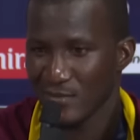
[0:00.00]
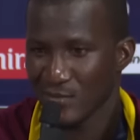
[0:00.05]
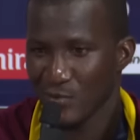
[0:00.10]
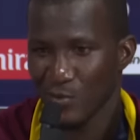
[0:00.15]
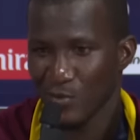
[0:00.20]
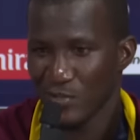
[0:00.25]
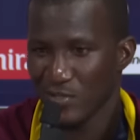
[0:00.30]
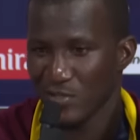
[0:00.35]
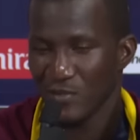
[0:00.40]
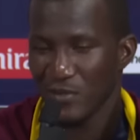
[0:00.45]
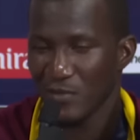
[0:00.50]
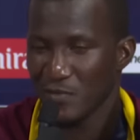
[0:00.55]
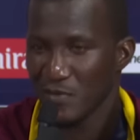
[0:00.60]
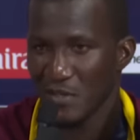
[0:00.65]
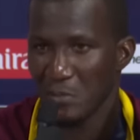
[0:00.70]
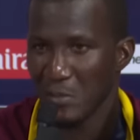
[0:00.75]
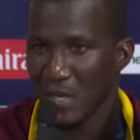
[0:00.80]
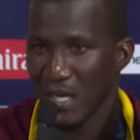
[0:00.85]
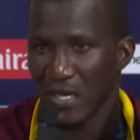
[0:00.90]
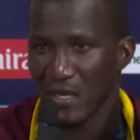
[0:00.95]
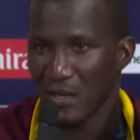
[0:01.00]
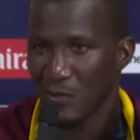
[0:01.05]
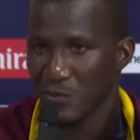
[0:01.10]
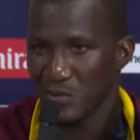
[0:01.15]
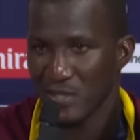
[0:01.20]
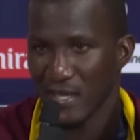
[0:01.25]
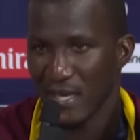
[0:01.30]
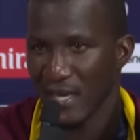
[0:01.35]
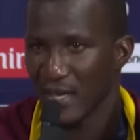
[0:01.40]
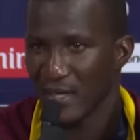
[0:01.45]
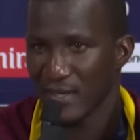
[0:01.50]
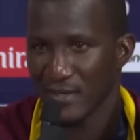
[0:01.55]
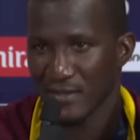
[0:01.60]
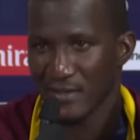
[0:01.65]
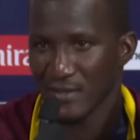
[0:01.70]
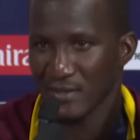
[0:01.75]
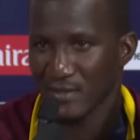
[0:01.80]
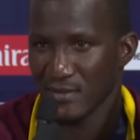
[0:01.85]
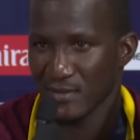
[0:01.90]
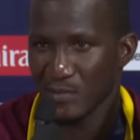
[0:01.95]
those 15 men out there
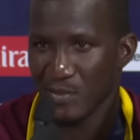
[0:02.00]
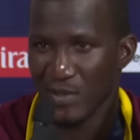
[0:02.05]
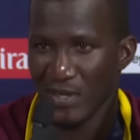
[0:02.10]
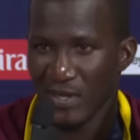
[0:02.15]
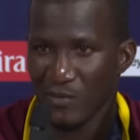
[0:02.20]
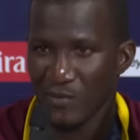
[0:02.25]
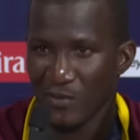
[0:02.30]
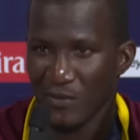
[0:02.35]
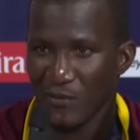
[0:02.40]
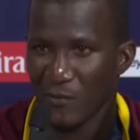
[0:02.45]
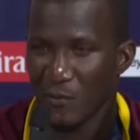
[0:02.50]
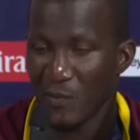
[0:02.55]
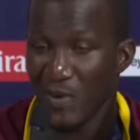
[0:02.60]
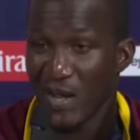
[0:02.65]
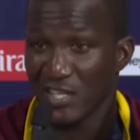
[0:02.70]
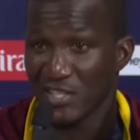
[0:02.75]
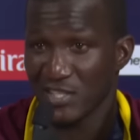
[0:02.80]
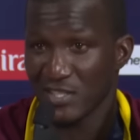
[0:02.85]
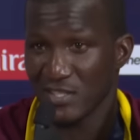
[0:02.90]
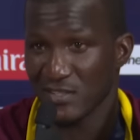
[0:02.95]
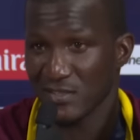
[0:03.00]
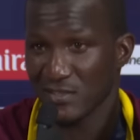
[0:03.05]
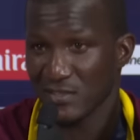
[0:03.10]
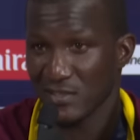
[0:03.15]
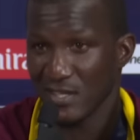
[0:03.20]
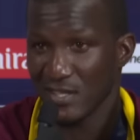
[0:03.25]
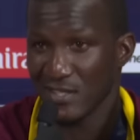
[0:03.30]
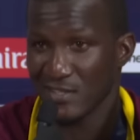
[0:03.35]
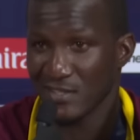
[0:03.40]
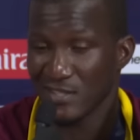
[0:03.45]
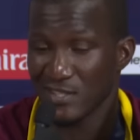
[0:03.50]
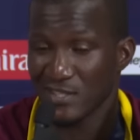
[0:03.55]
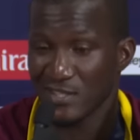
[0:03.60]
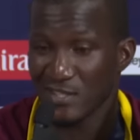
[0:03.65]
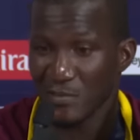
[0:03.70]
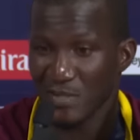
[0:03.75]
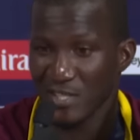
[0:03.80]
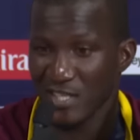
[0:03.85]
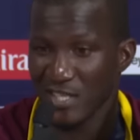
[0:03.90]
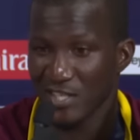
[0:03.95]
playing with passion and
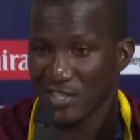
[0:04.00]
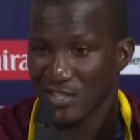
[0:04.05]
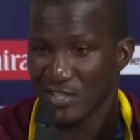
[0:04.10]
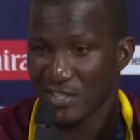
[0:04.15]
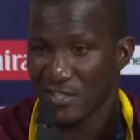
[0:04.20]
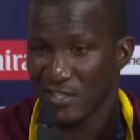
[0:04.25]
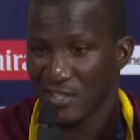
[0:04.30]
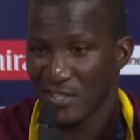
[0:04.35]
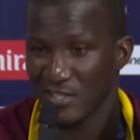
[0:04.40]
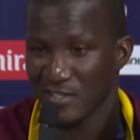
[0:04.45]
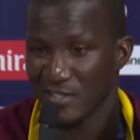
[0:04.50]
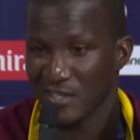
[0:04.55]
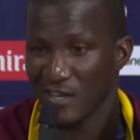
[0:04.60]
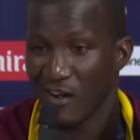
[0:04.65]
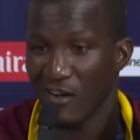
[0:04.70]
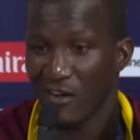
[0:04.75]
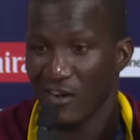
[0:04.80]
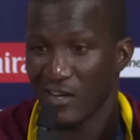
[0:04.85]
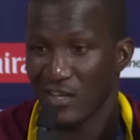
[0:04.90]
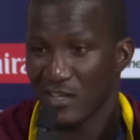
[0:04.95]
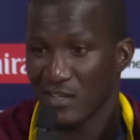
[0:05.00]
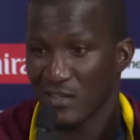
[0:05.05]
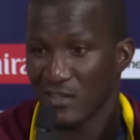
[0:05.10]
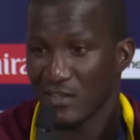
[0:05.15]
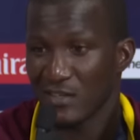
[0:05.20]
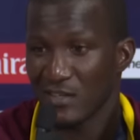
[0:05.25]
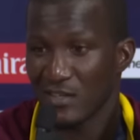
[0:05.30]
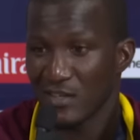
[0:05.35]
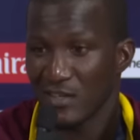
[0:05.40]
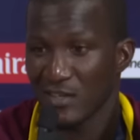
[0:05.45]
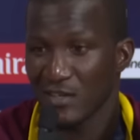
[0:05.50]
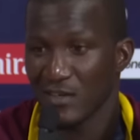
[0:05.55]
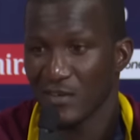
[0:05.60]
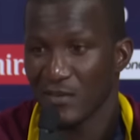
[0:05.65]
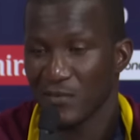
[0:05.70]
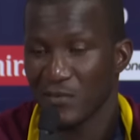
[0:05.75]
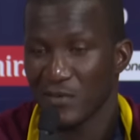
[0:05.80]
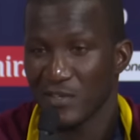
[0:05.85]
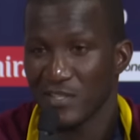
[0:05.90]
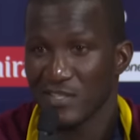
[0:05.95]
determination and the hunger
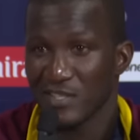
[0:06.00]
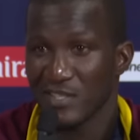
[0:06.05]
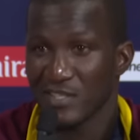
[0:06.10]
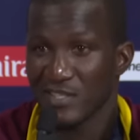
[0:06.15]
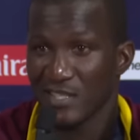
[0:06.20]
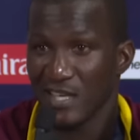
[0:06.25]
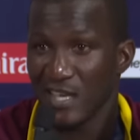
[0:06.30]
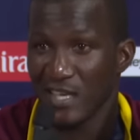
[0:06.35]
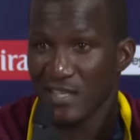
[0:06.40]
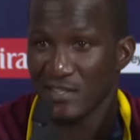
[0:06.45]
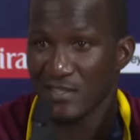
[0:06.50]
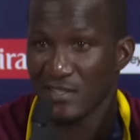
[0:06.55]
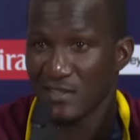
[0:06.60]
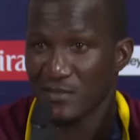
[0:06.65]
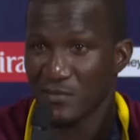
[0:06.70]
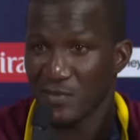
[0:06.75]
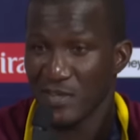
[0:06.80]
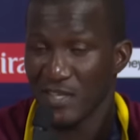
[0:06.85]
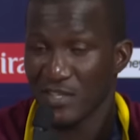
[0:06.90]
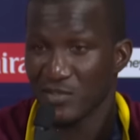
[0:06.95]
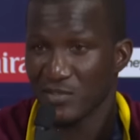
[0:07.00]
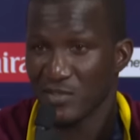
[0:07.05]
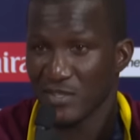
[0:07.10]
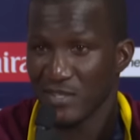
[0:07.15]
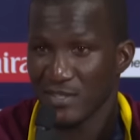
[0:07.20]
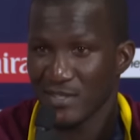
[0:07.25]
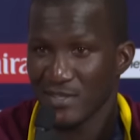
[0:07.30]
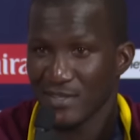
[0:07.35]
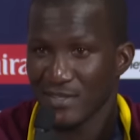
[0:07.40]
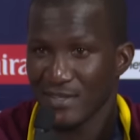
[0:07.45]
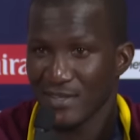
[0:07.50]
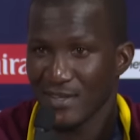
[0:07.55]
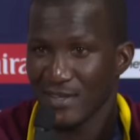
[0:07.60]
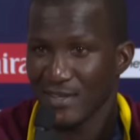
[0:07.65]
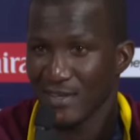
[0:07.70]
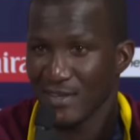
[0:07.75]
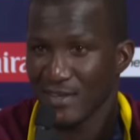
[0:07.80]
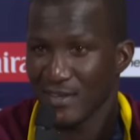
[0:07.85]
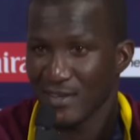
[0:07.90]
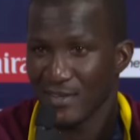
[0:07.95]
for success and victories,
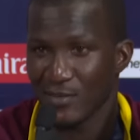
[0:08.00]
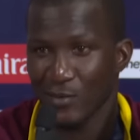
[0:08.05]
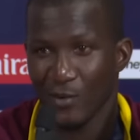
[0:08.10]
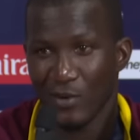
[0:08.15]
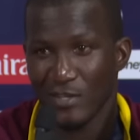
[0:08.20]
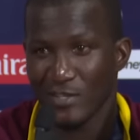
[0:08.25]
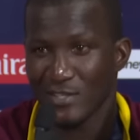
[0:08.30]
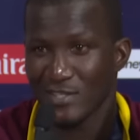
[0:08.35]
it all